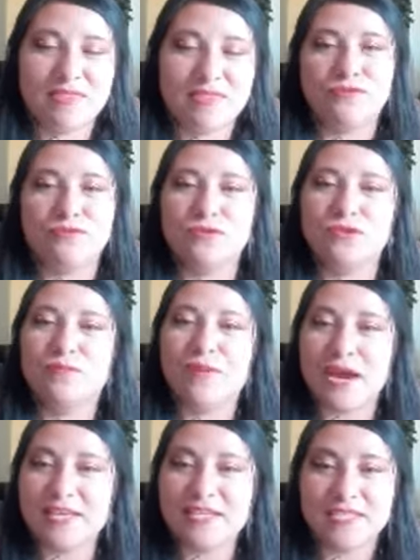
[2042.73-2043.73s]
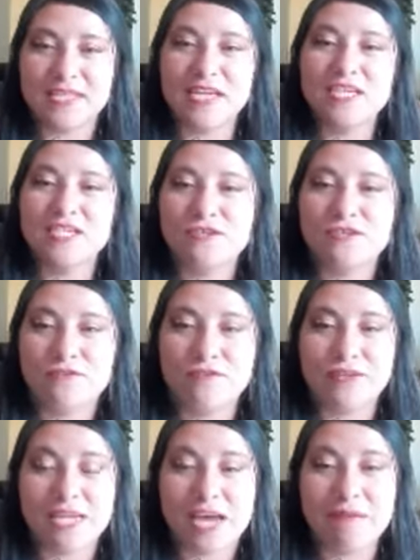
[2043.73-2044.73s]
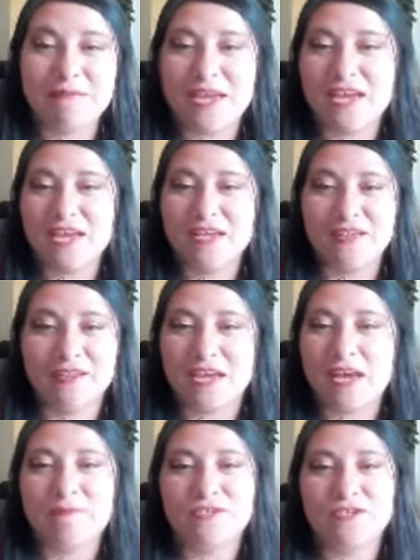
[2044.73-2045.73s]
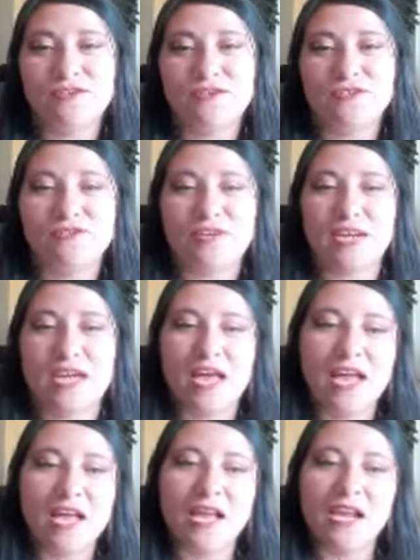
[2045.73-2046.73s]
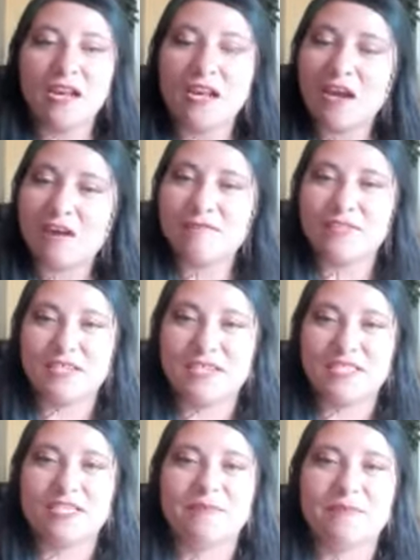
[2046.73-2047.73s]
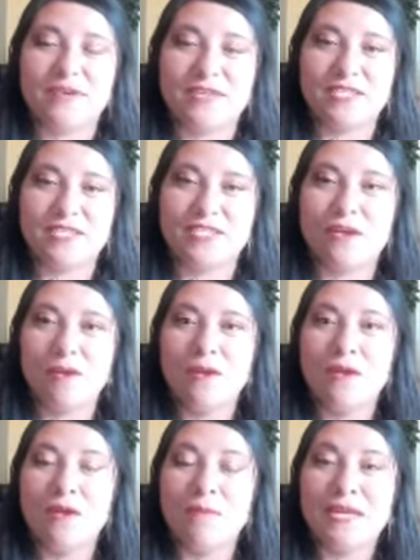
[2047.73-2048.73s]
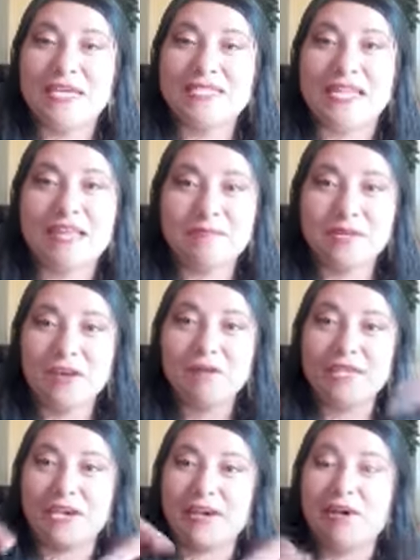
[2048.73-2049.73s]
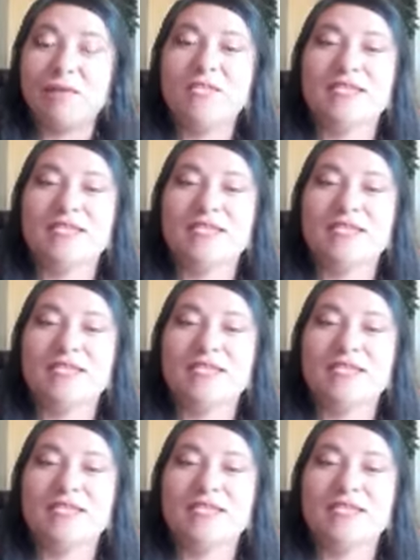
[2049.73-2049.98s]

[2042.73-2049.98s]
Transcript: things to practice English in your free time, and I'm sure you're gonna love this experience. So please let me know in the comments